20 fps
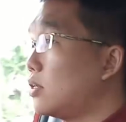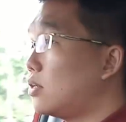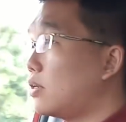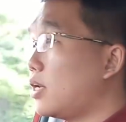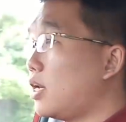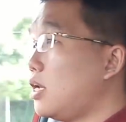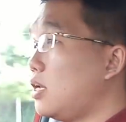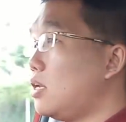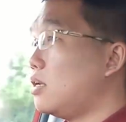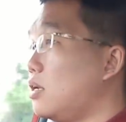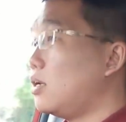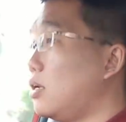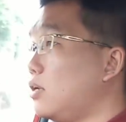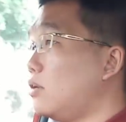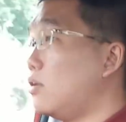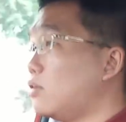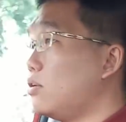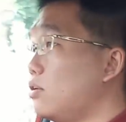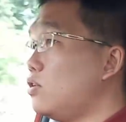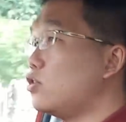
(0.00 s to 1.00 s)
Okay,
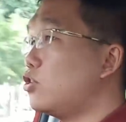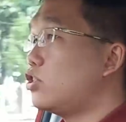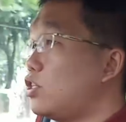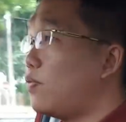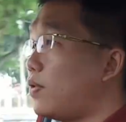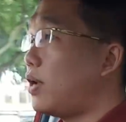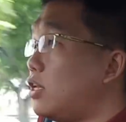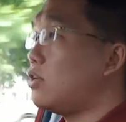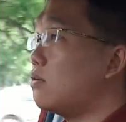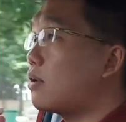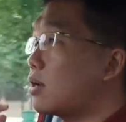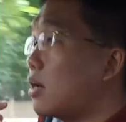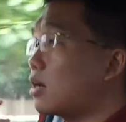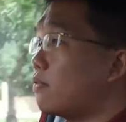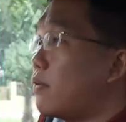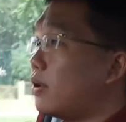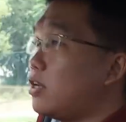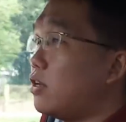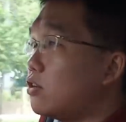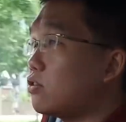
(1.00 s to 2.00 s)
you know, usually when
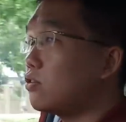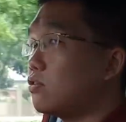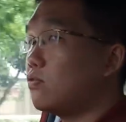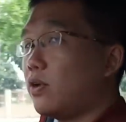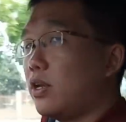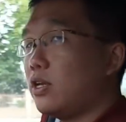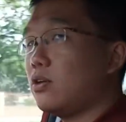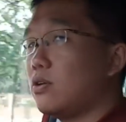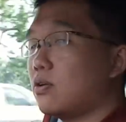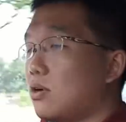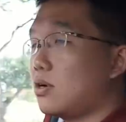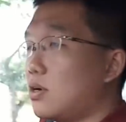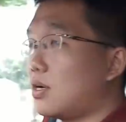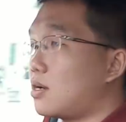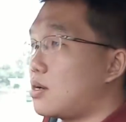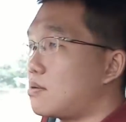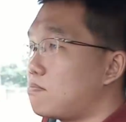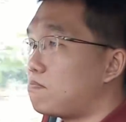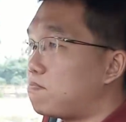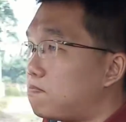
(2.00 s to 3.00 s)
you
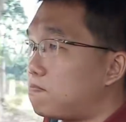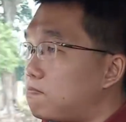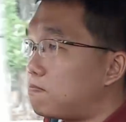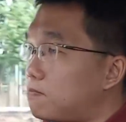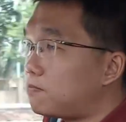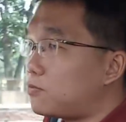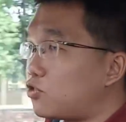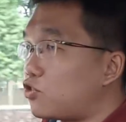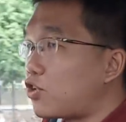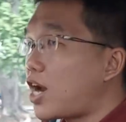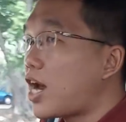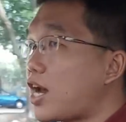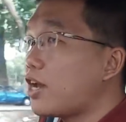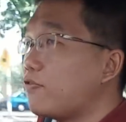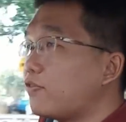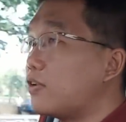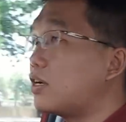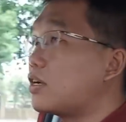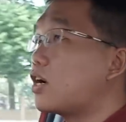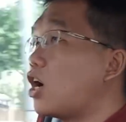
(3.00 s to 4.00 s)

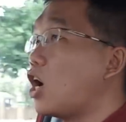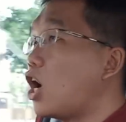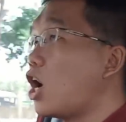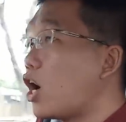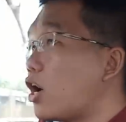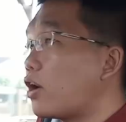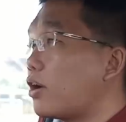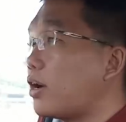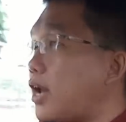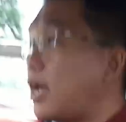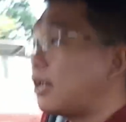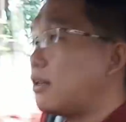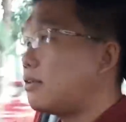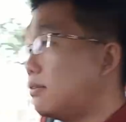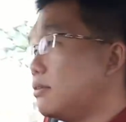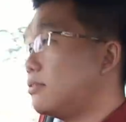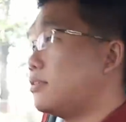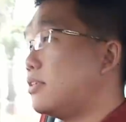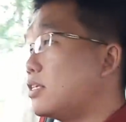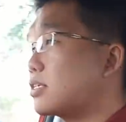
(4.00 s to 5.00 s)
drive a car
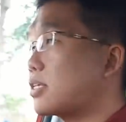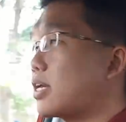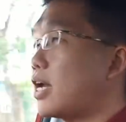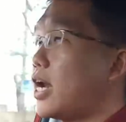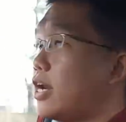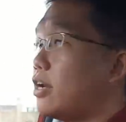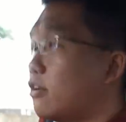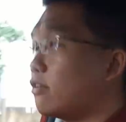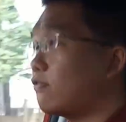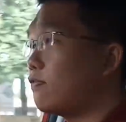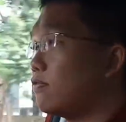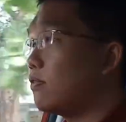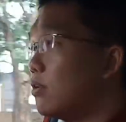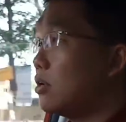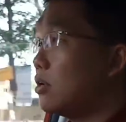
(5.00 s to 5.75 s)
at this kind of